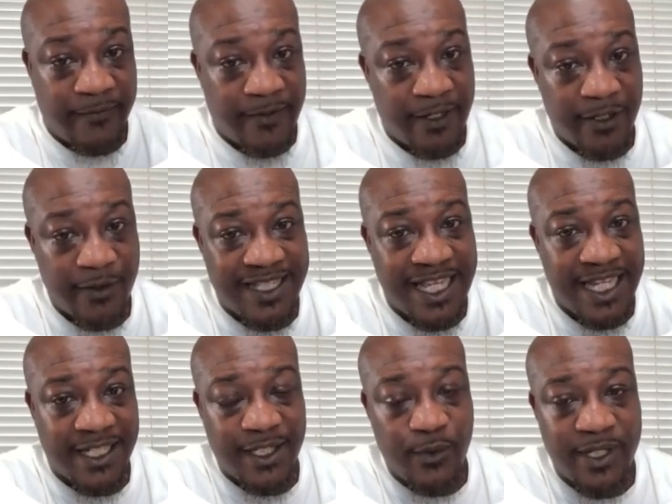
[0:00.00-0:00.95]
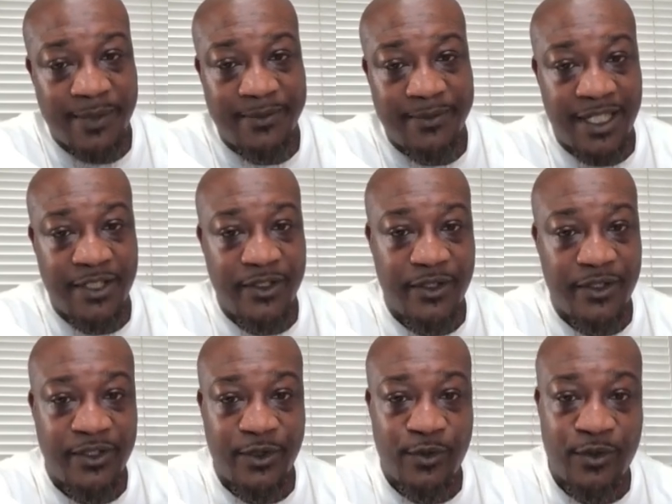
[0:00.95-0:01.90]
Follow exactly what I'm telling you
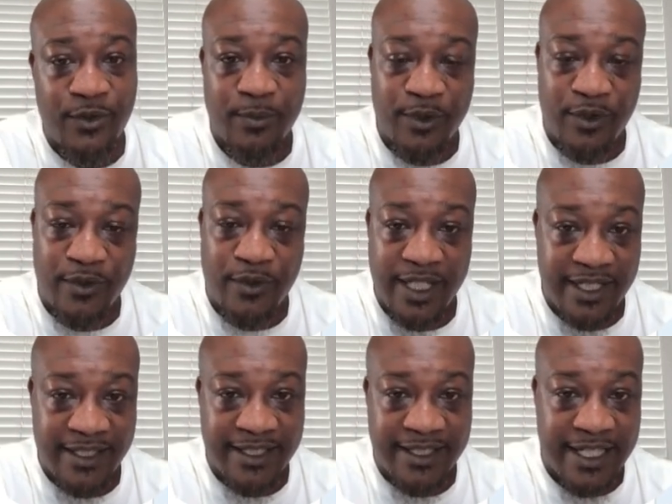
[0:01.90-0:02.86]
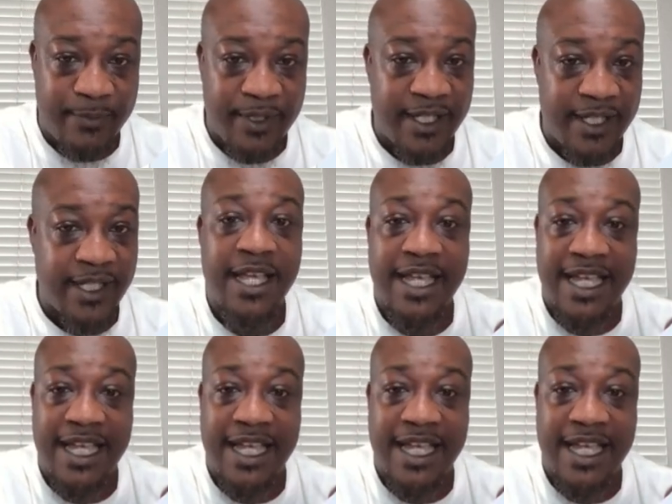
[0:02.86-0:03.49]
to do on creating this campaign,